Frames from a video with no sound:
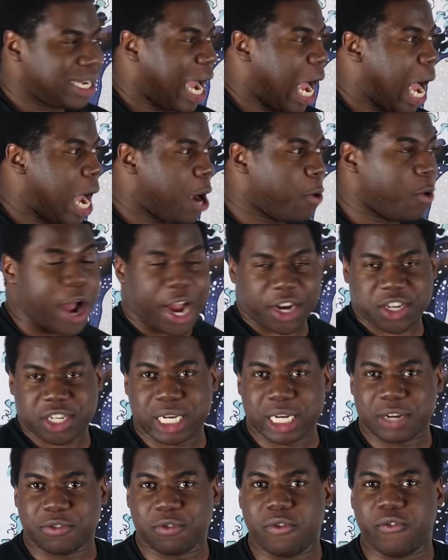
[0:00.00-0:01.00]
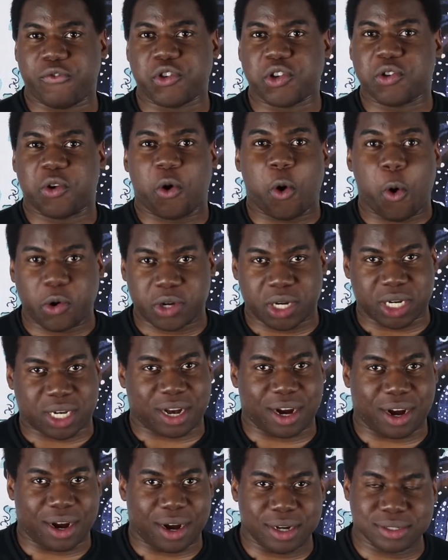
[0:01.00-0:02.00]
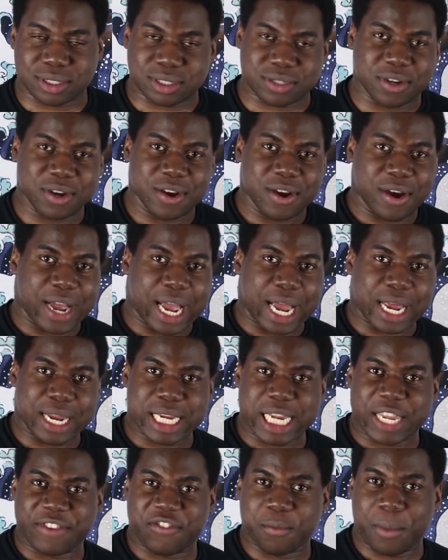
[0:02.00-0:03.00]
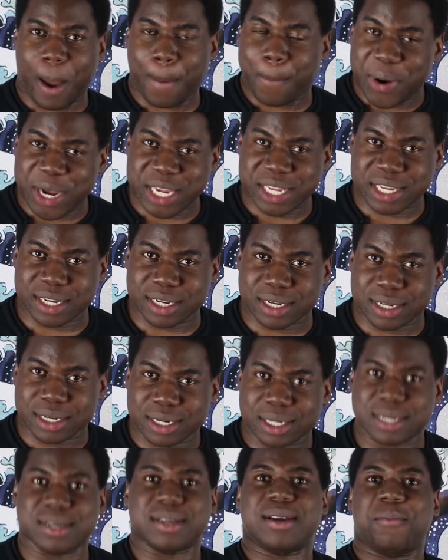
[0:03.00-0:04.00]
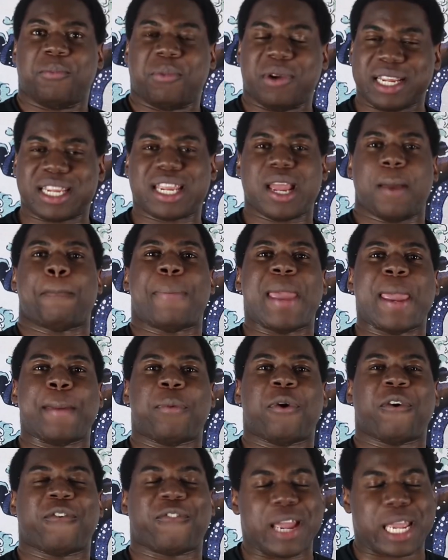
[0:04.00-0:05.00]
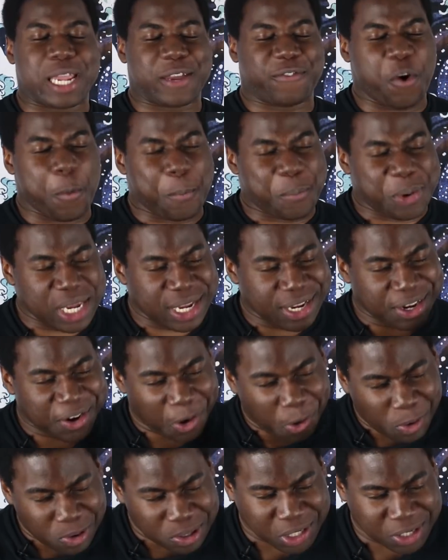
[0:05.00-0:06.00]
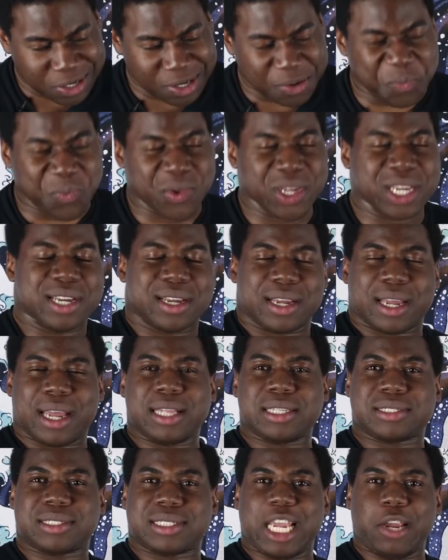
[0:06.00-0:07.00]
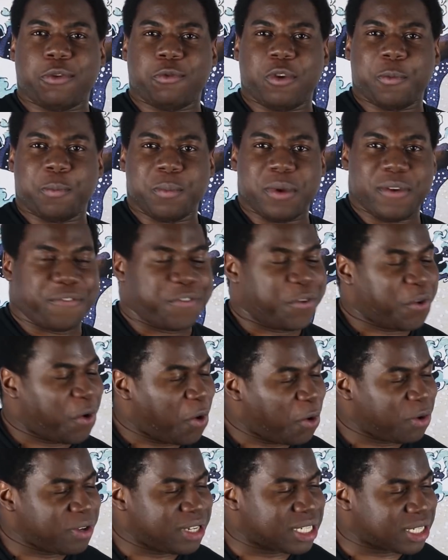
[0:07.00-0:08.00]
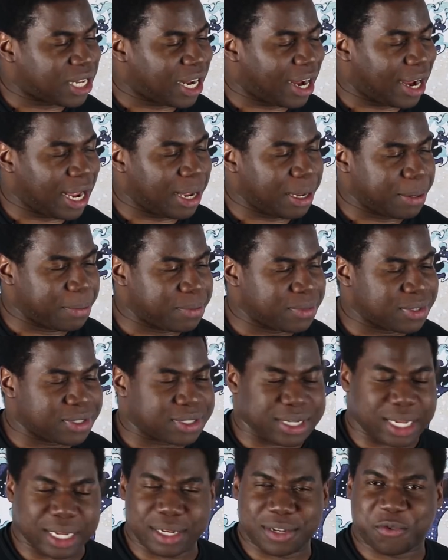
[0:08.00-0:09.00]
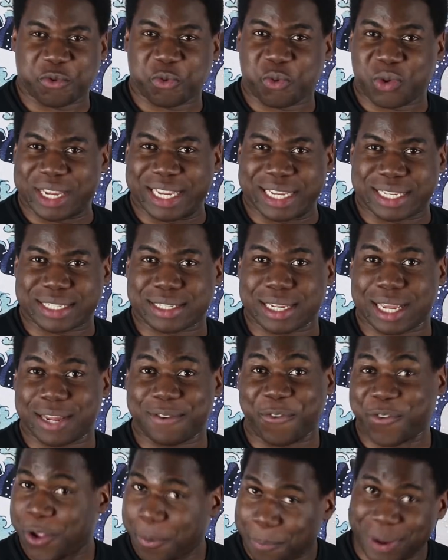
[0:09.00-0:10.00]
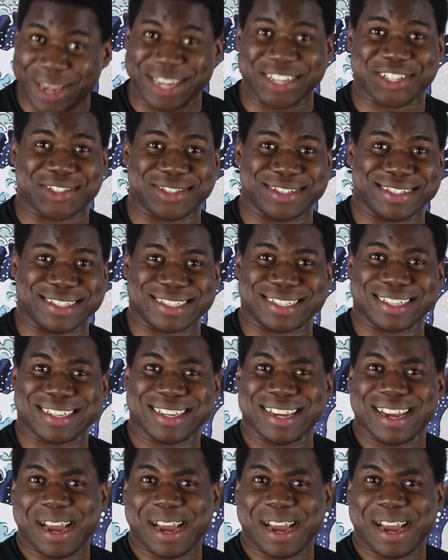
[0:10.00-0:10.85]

I will actually going to review all the cards and give you my opinion. But again, people, thank you for being awesome and staying with me for all these times and weeks, and for your patience.